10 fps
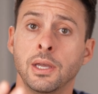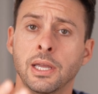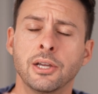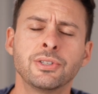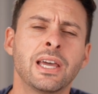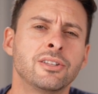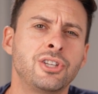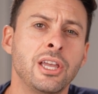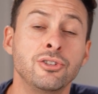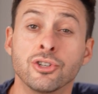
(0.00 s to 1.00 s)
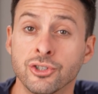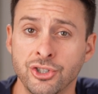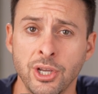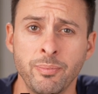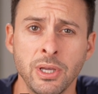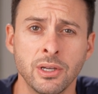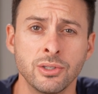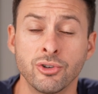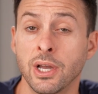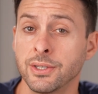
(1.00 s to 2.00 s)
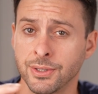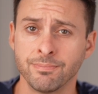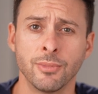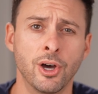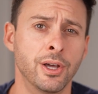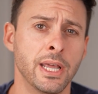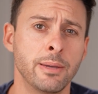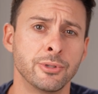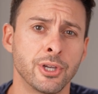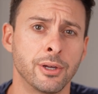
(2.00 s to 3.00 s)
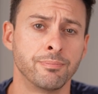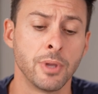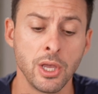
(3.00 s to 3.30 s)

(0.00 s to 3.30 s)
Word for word: Here's how to change your shipping address on Amazon.